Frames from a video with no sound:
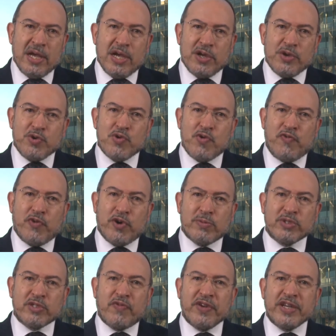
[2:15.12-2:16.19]
New
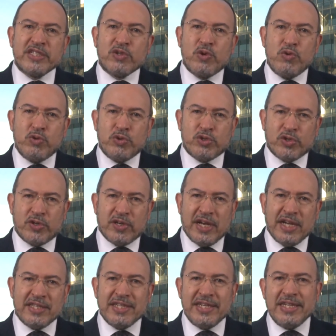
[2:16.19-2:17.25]
forms of exclusion
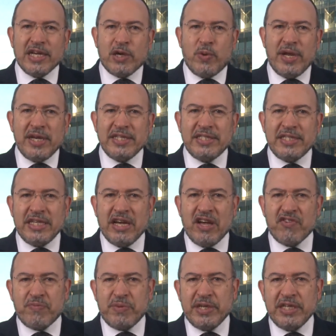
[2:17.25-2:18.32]
and inequality
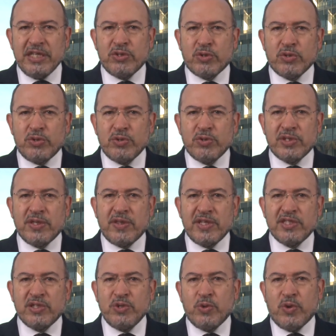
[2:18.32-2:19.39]
have been introduced in
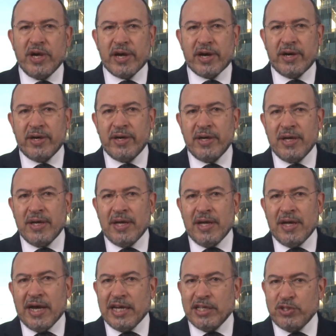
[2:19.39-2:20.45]
this new era,
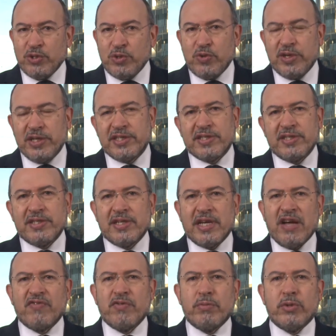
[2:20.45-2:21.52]
and new risks
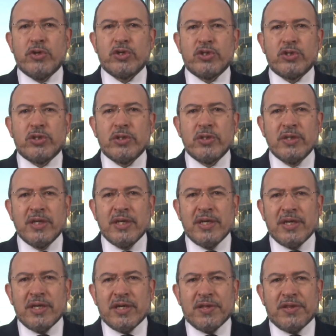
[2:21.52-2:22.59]
have emerged.
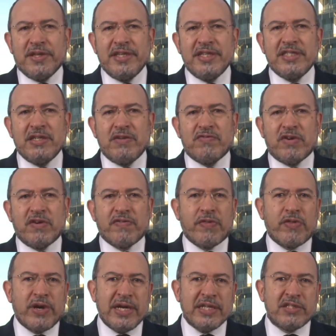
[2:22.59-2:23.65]
These involve
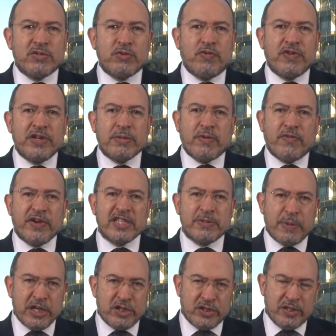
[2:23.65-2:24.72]
threats to freedom of
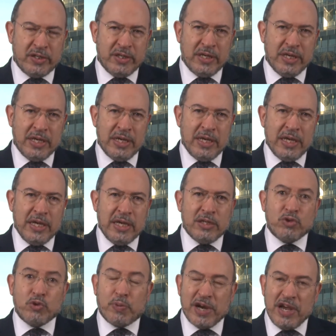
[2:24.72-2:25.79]
expression,
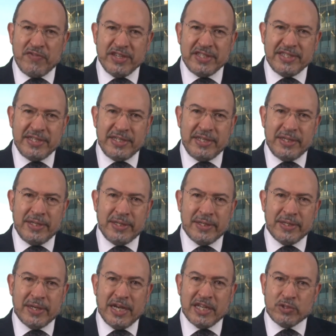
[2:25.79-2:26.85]
to privacy,
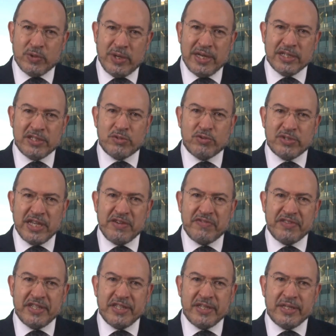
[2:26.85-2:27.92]
as well as to
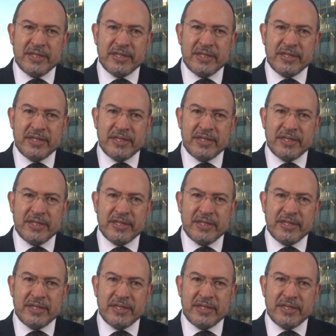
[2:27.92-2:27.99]
safety.